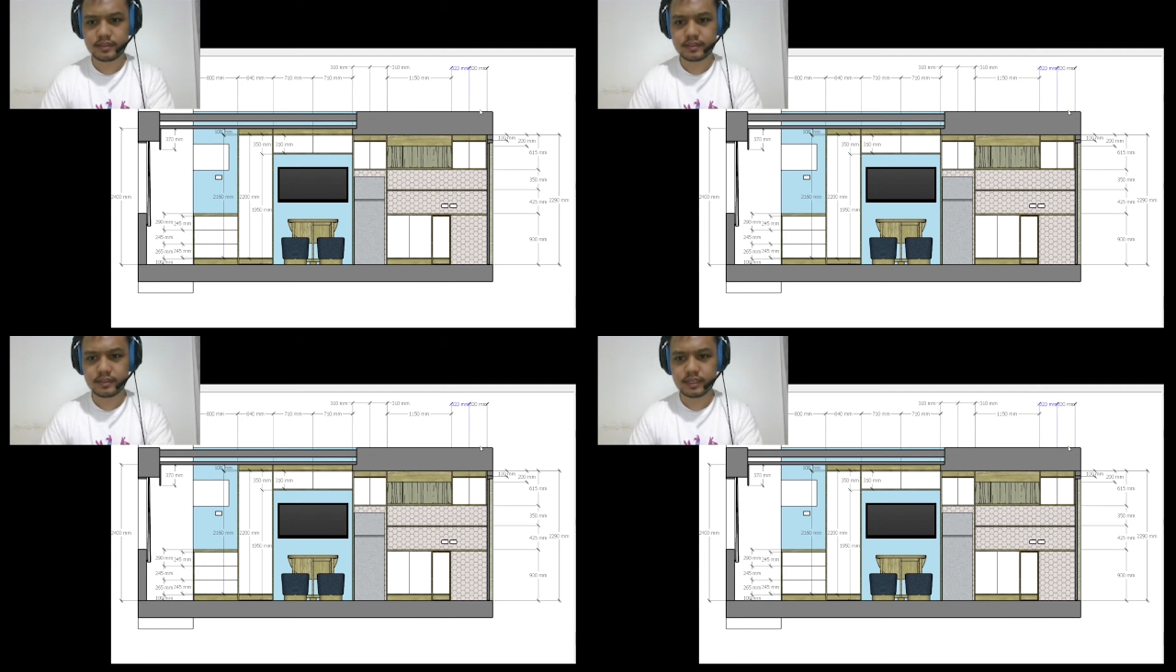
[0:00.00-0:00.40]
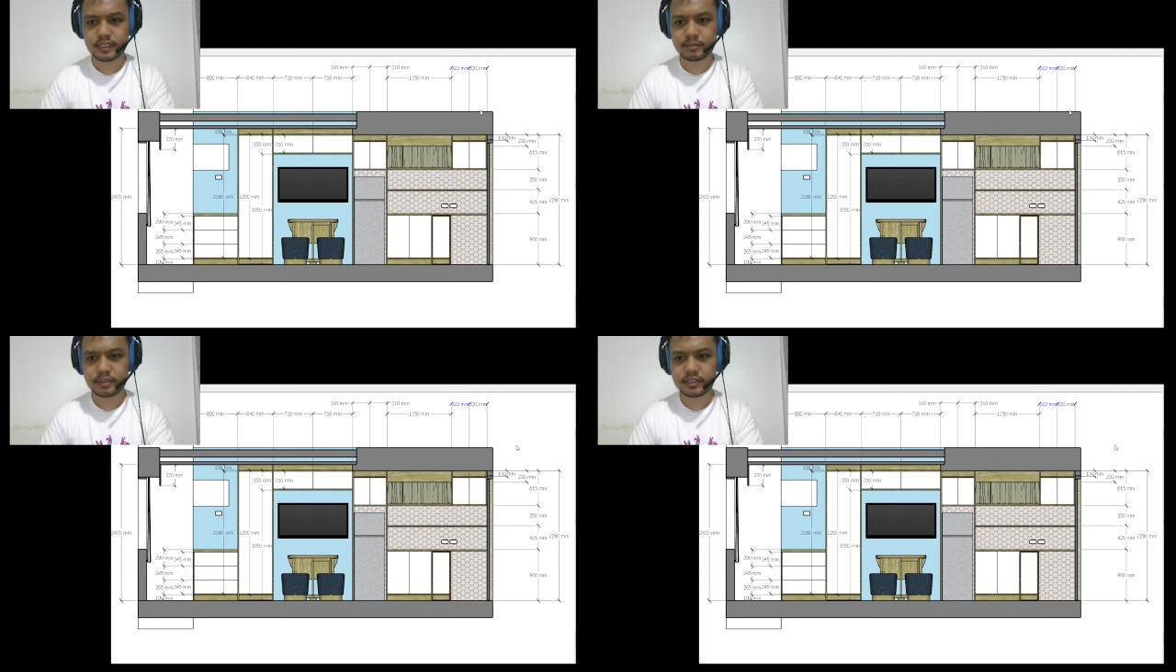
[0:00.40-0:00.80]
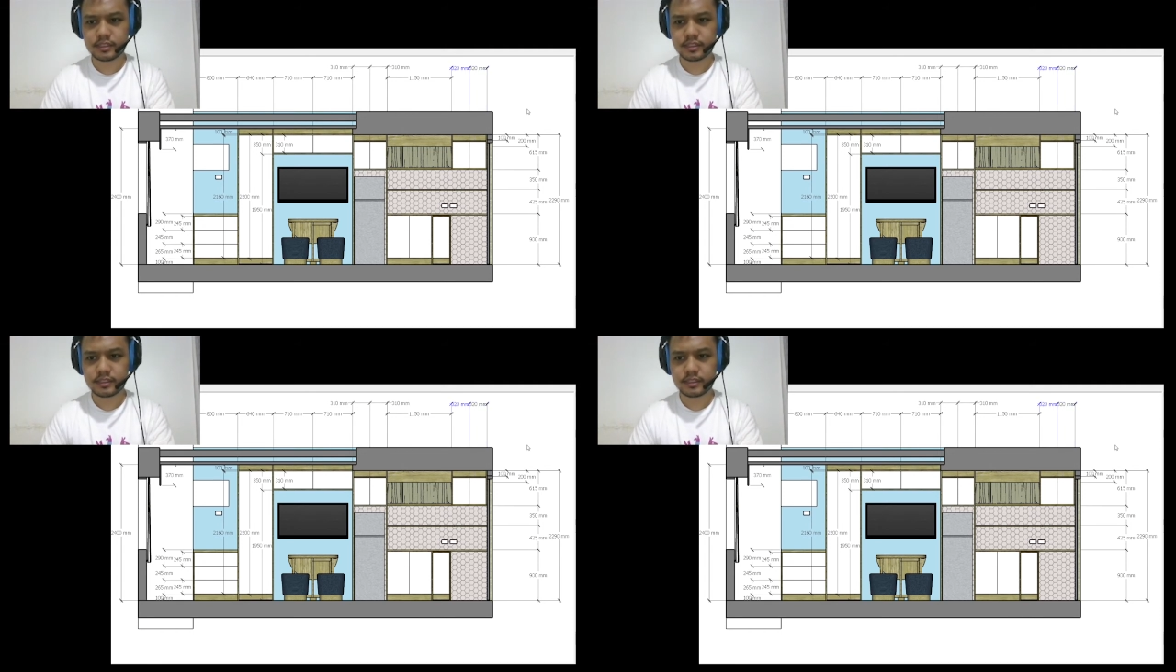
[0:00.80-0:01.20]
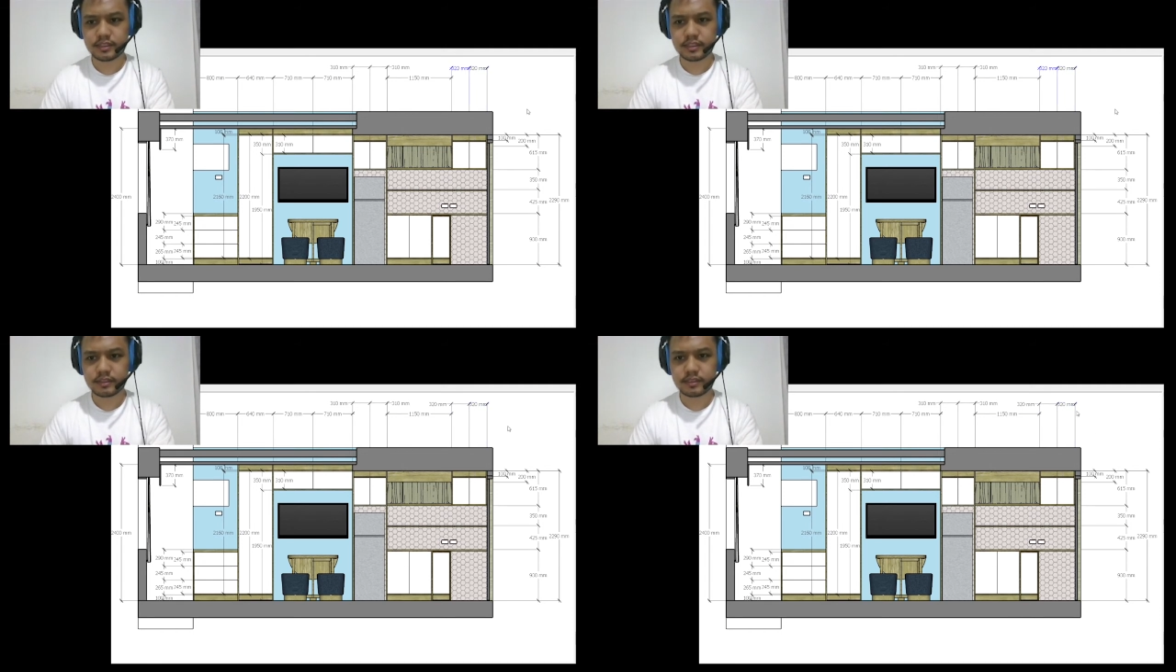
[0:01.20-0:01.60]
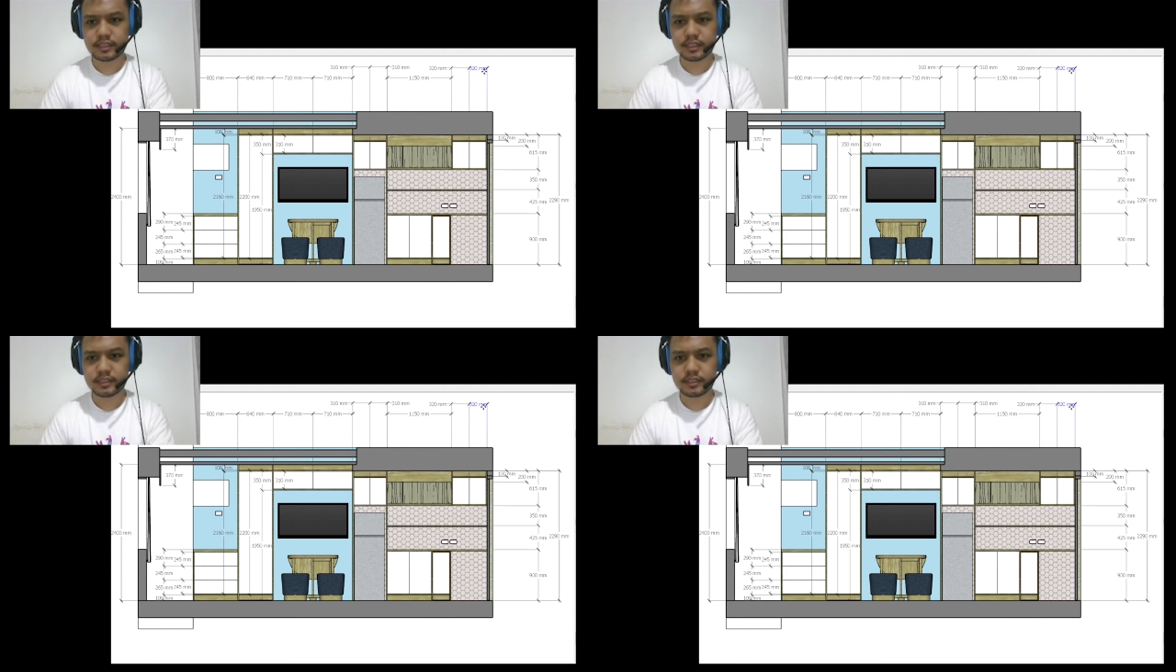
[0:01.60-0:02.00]
Text position,
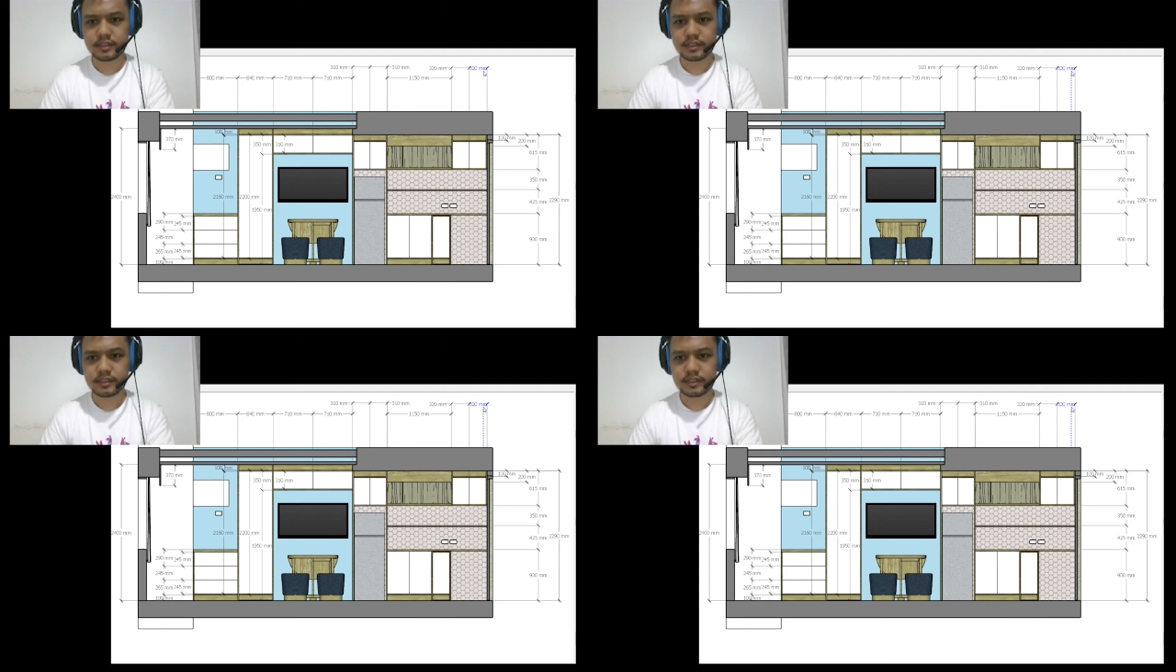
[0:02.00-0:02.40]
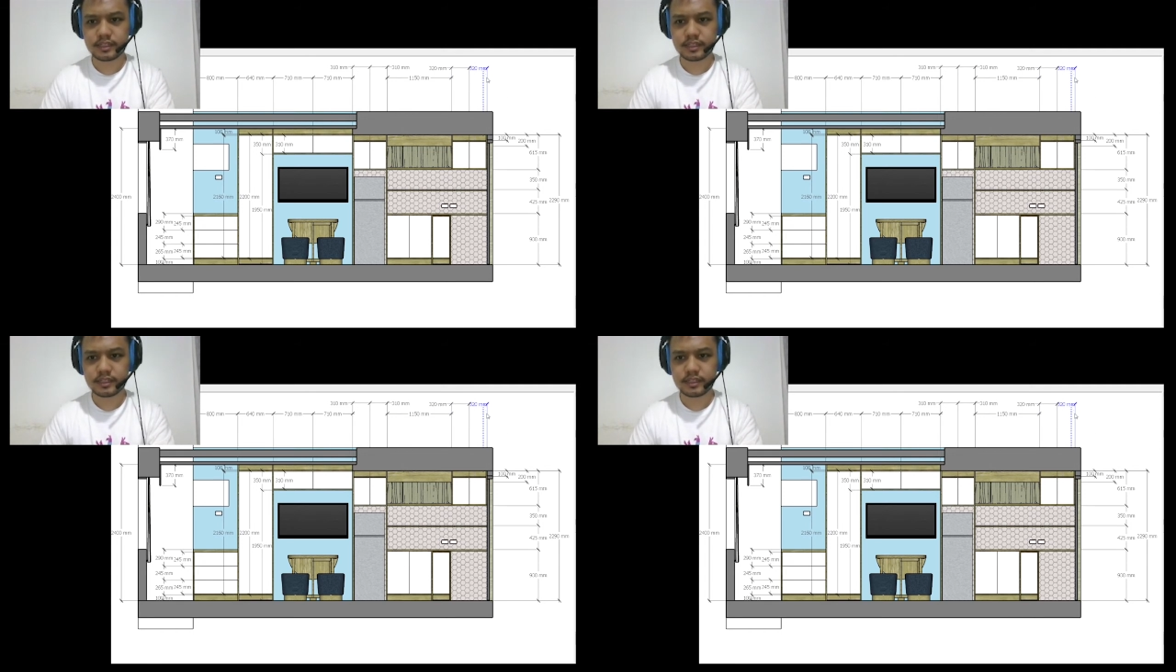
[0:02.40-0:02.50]
outside start,